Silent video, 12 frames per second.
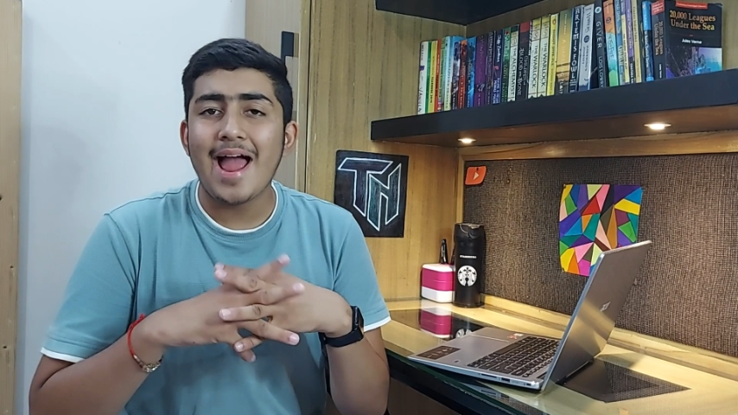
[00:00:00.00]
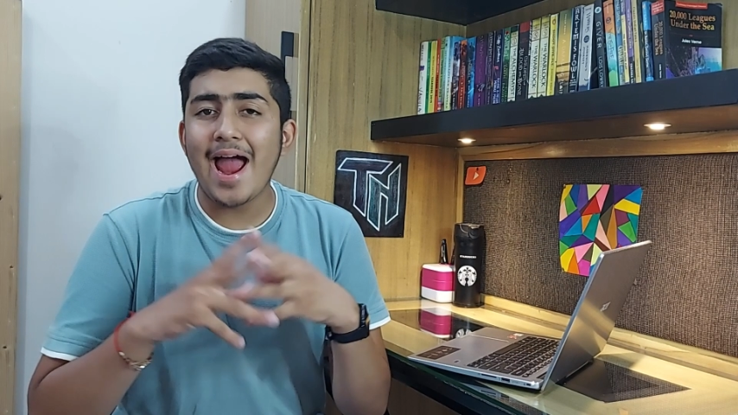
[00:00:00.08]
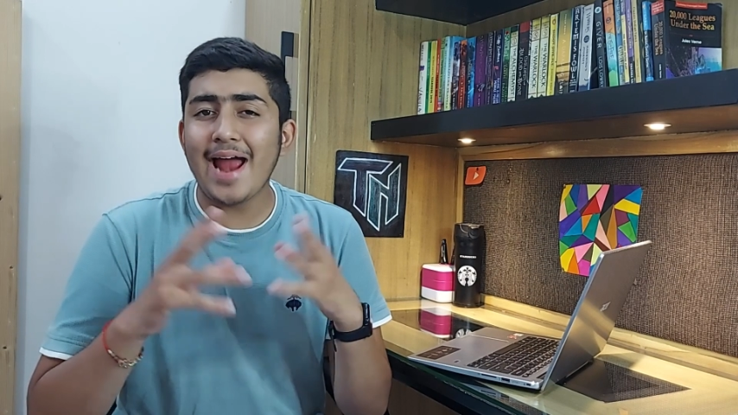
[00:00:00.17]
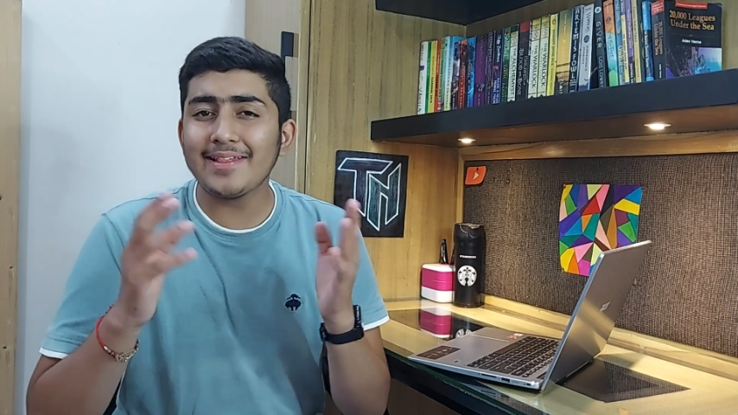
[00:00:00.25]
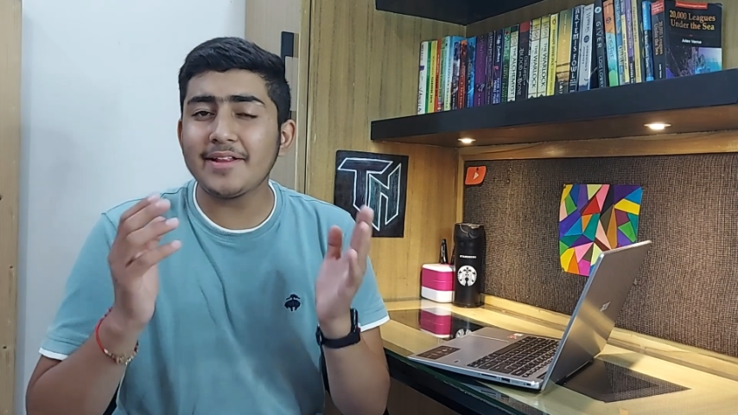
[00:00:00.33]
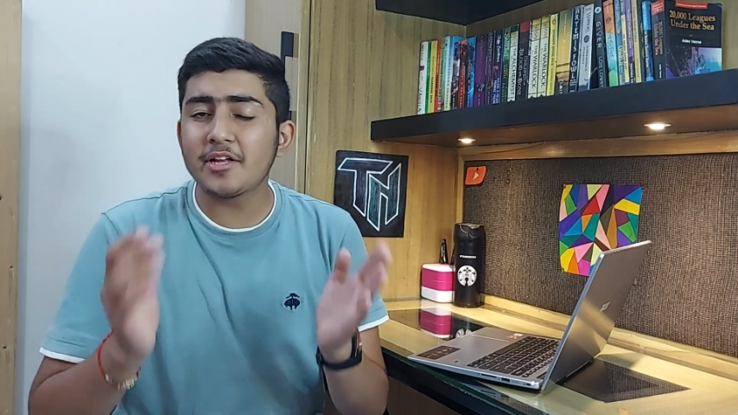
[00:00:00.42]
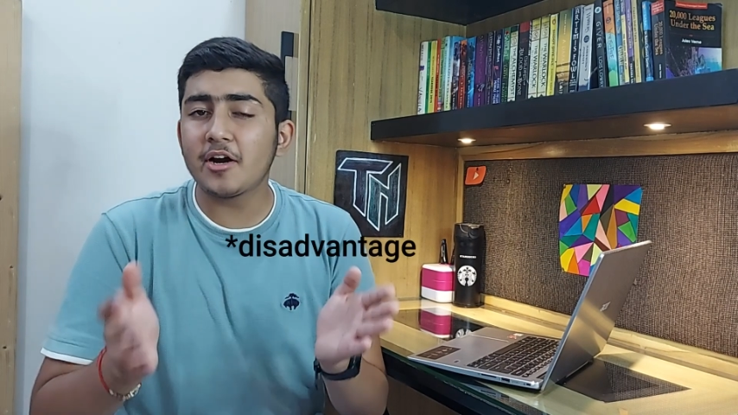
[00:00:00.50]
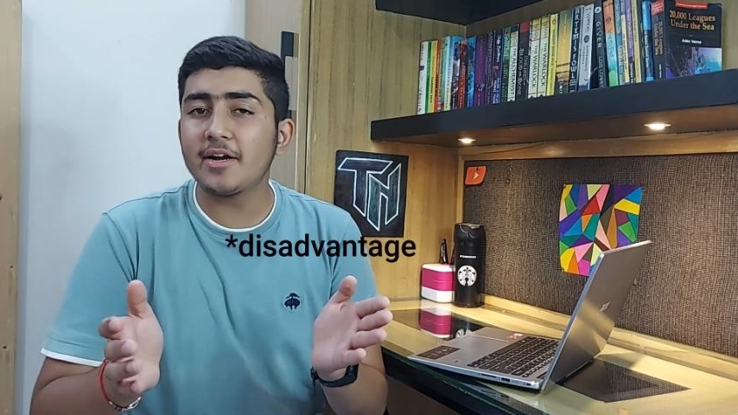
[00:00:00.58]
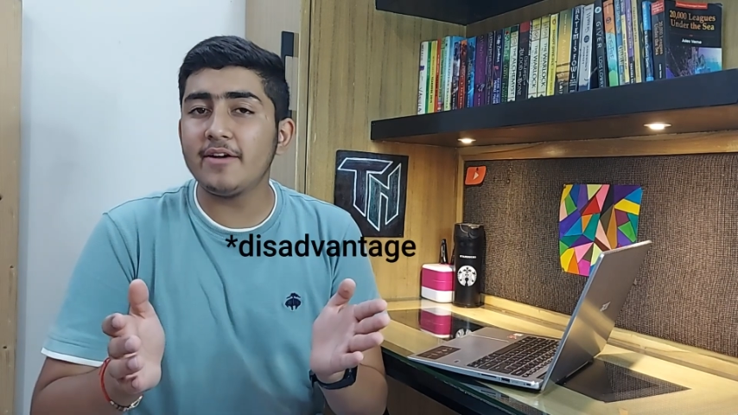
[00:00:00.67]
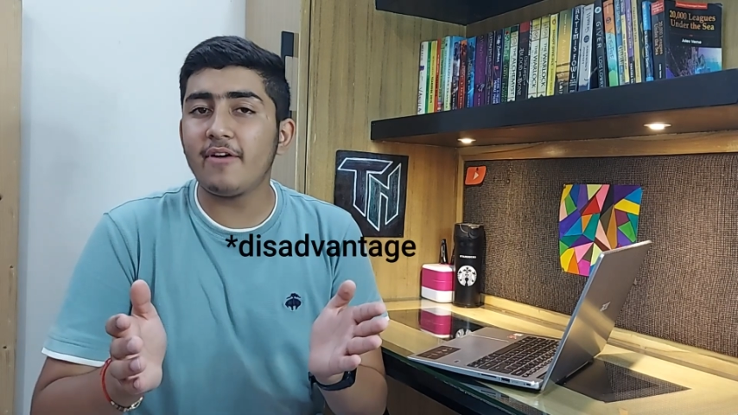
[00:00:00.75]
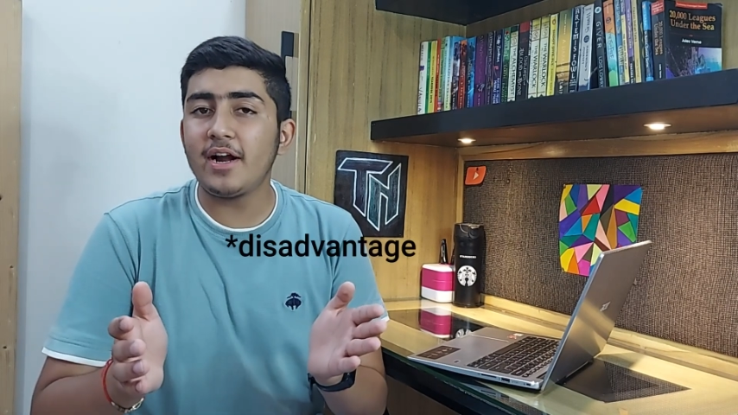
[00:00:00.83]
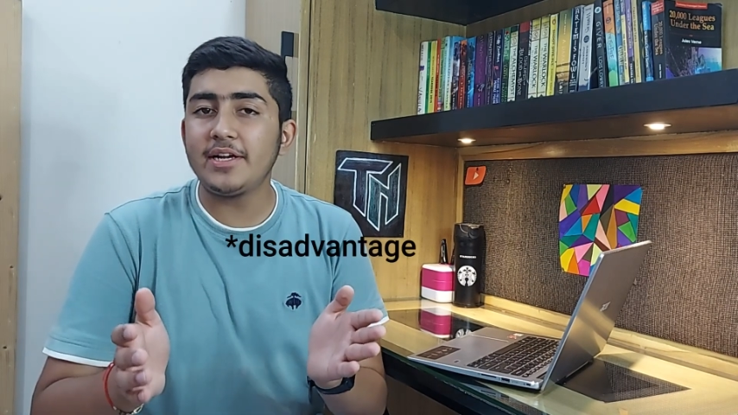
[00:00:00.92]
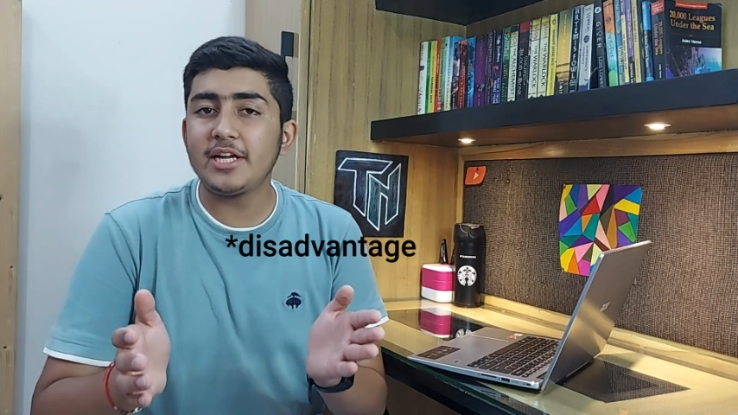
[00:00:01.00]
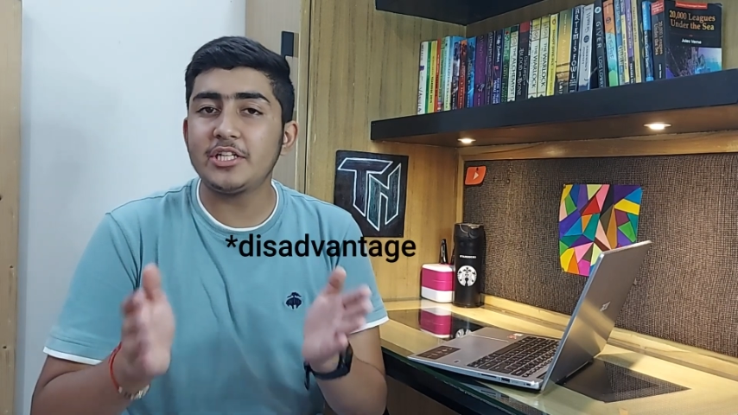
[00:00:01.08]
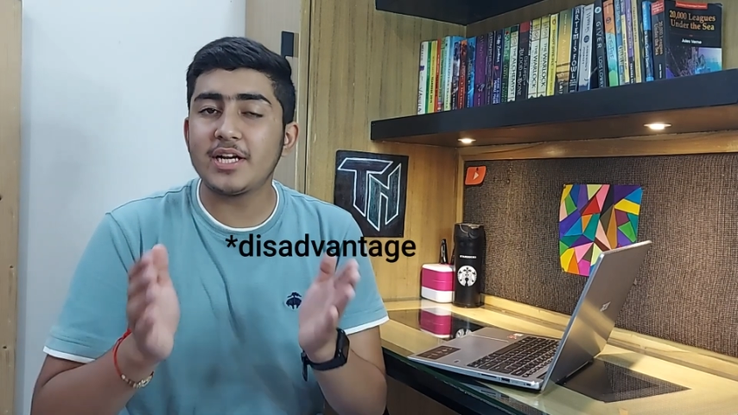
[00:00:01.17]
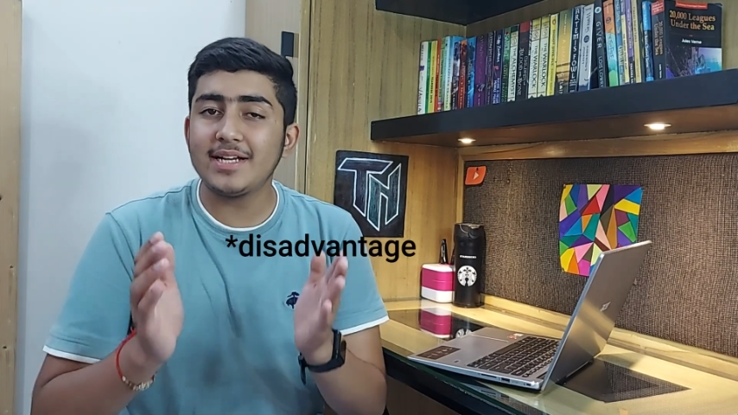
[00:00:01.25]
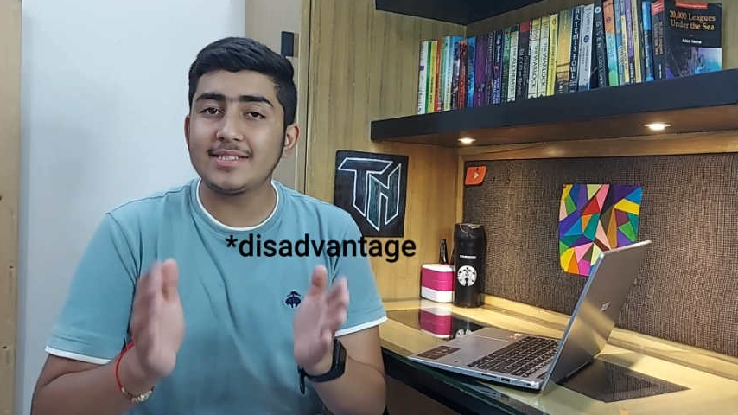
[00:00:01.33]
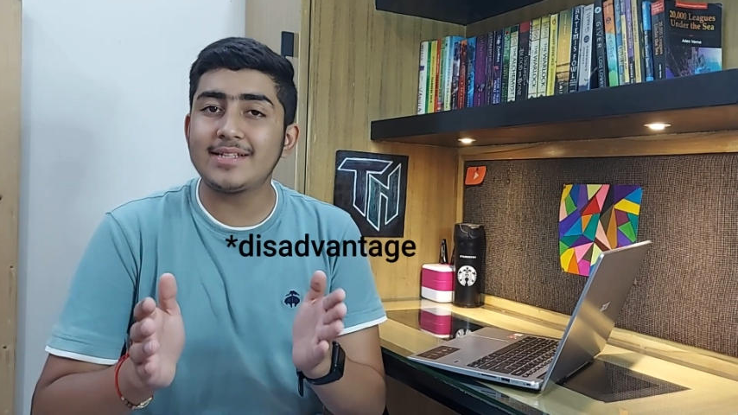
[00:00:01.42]
And the third
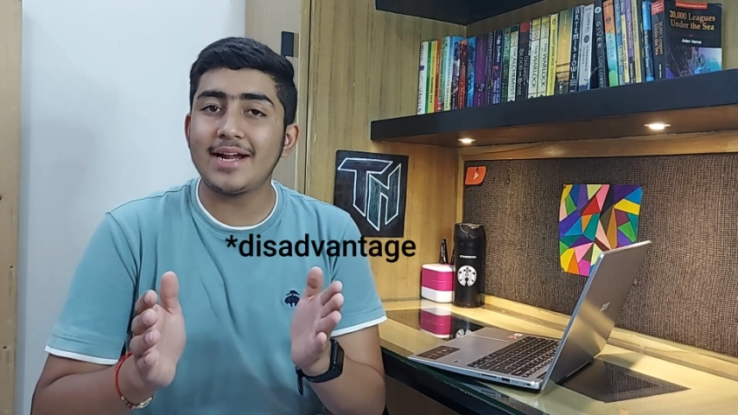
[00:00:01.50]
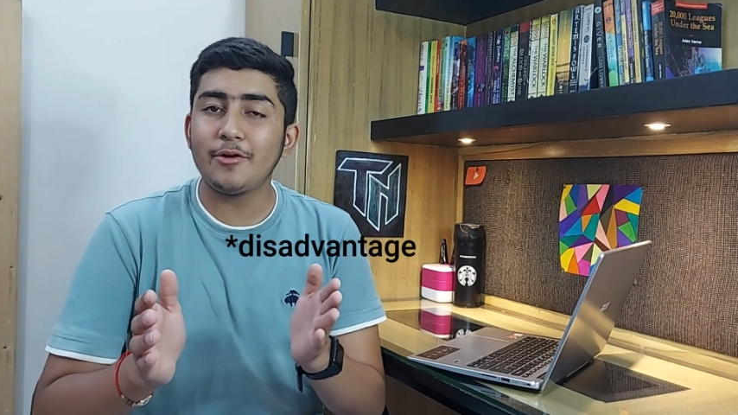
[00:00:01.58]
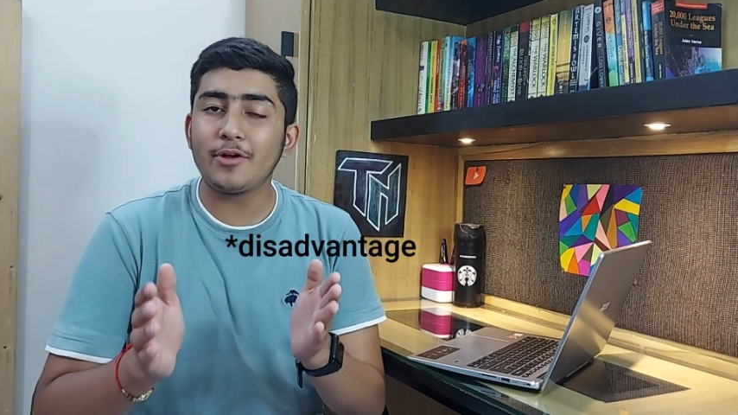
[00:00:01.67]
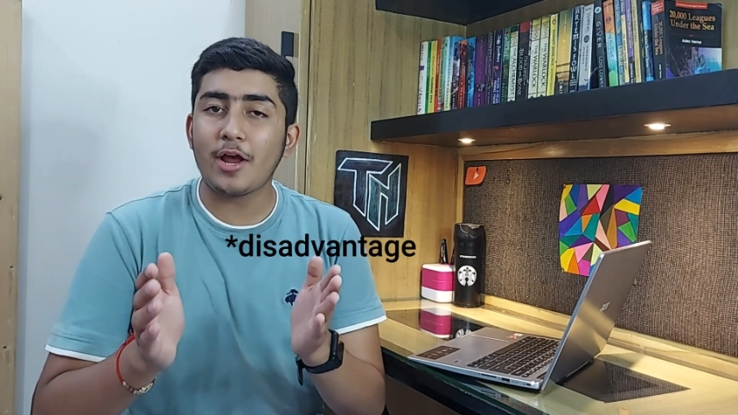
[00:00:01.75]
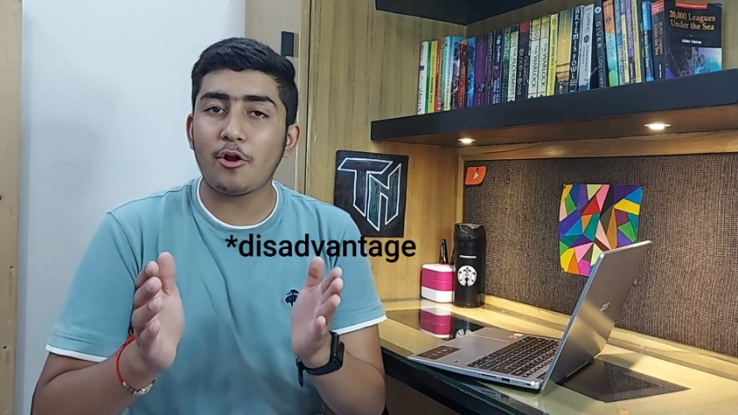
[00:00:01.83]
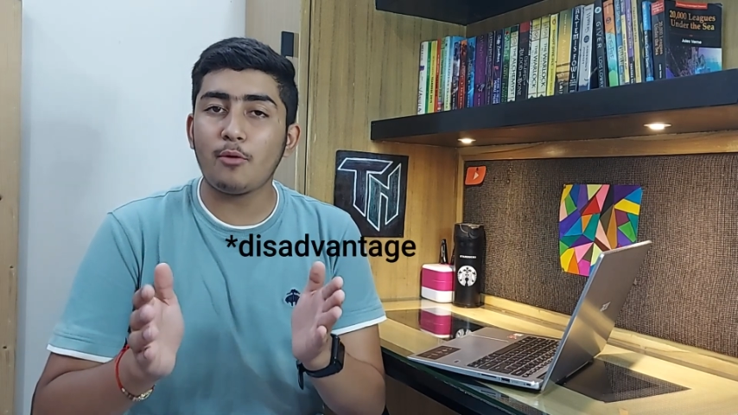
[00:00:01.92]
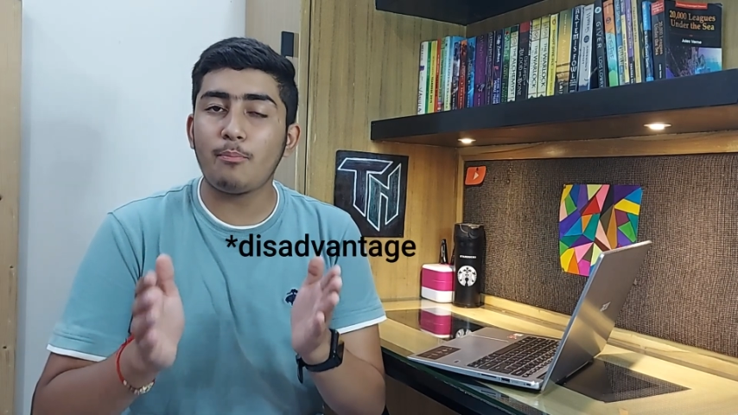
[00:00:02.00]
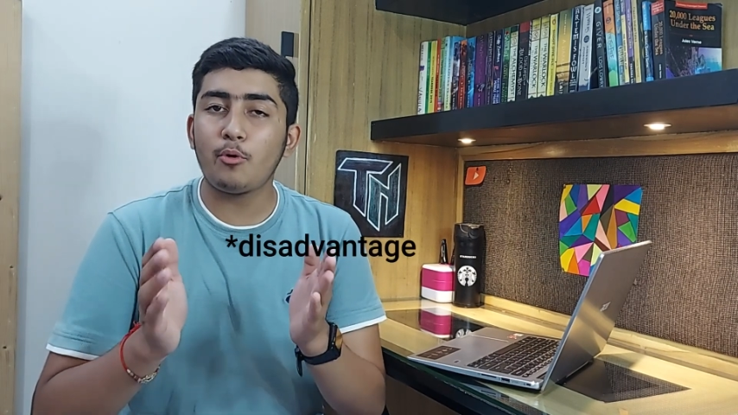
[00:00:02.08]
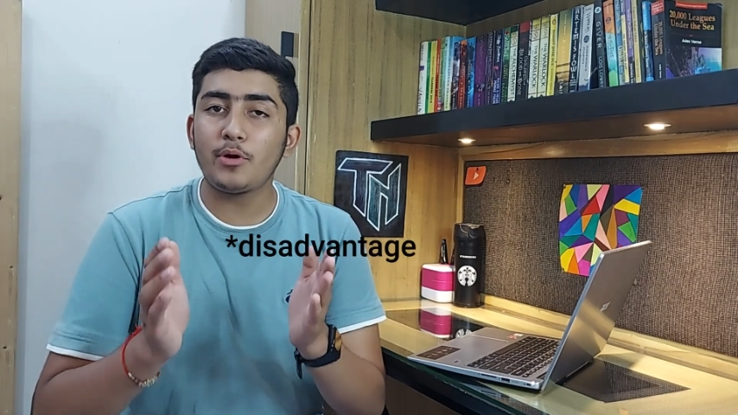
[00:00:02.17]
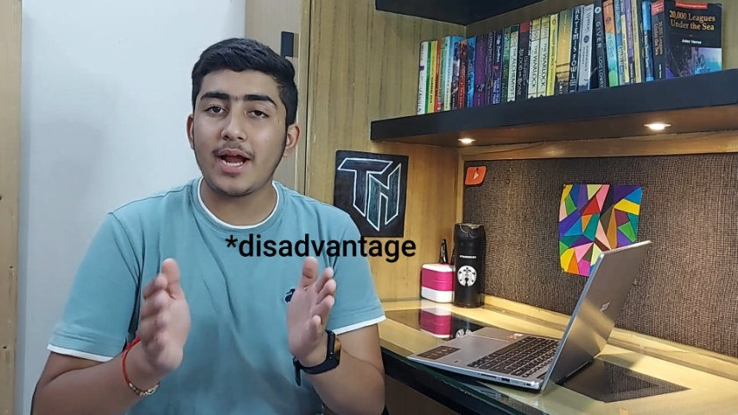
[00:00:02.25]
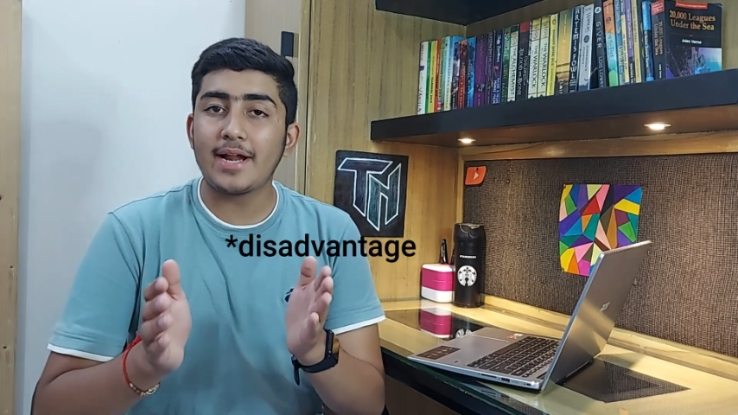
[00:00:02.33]
advantage is that you cannot put